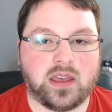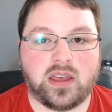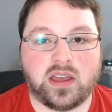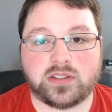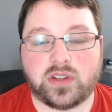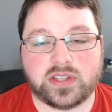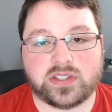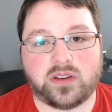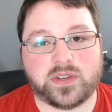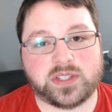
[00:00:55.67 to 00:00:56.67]
And so that's
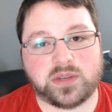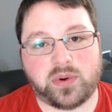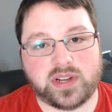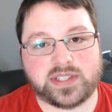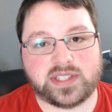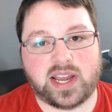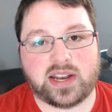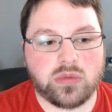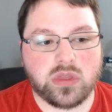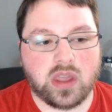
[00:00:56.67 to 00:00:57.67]
obviously pretty
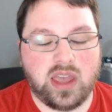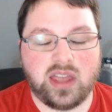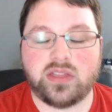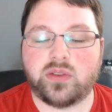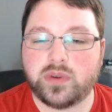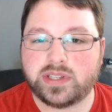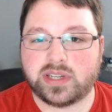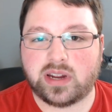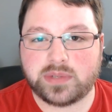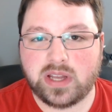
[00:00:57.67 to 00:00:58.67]
sad. And the
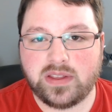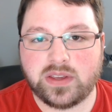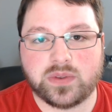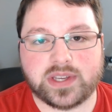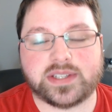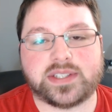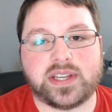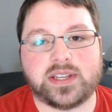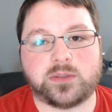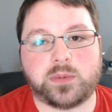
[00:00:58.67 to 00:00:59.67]
reason I'm telling you this
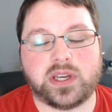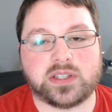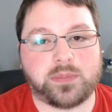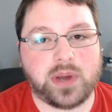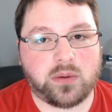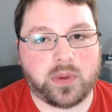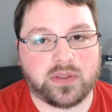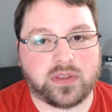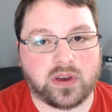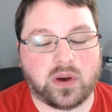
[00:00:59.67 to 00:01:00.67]
is because about a
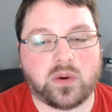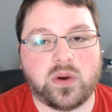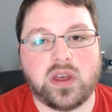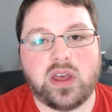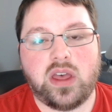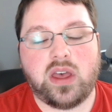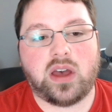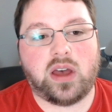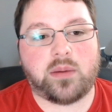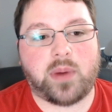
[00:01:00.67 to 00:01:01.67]
month ago,
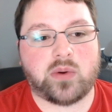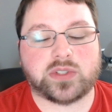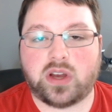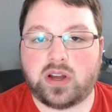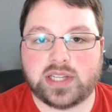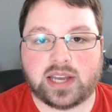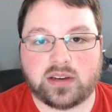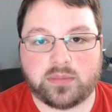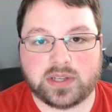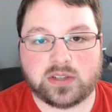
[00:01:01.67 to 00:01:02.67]
I was
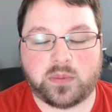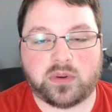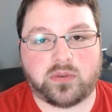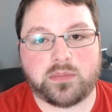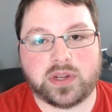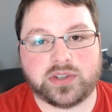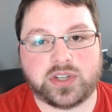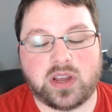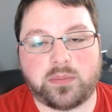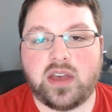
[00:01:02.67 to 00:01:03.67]
contacted by someone from
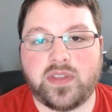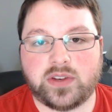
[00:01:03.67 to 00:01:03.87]
Pinshape, and they